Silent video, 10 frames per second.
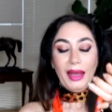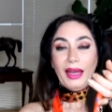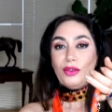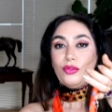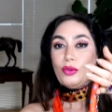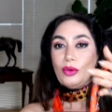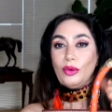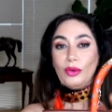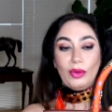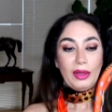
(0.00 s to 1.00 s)
And
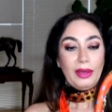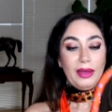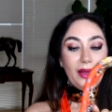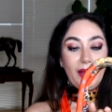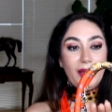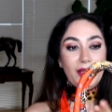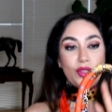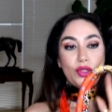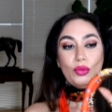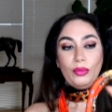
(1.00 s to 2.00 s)
for
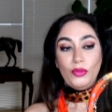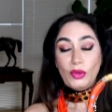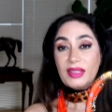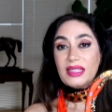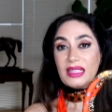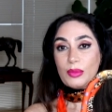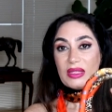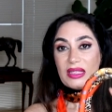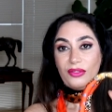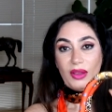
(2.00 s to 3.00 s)
to, for this
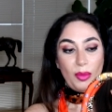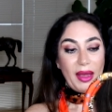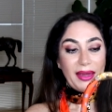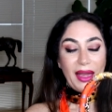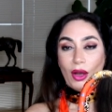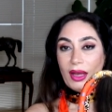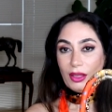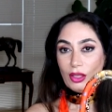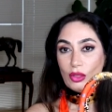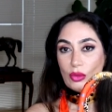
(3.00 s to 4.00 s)
specific bag, I
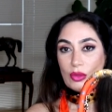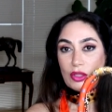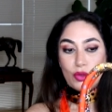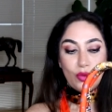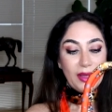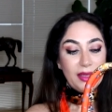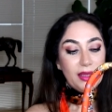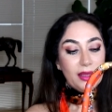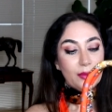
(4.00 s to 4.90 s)
use Twilly.